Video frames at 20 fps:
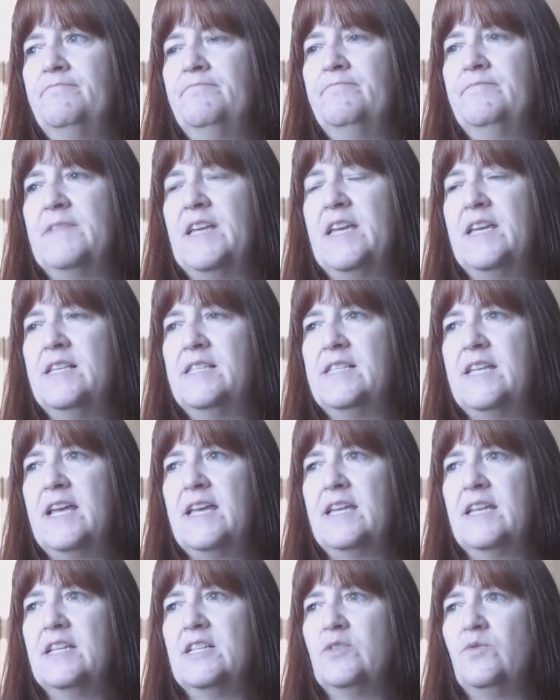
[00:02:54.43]
He's
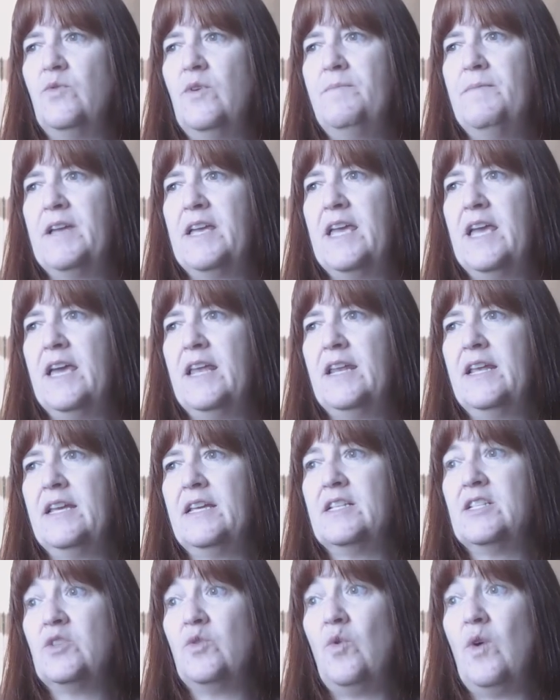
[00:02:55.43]
taken it to one
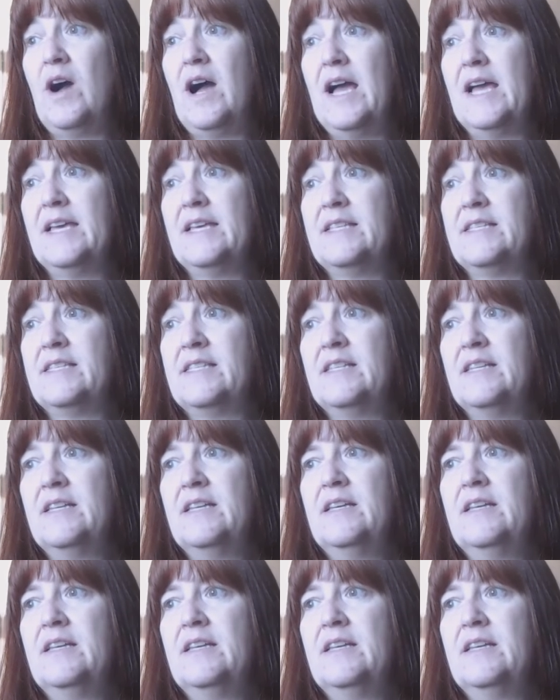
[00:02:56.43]
mechanic twice.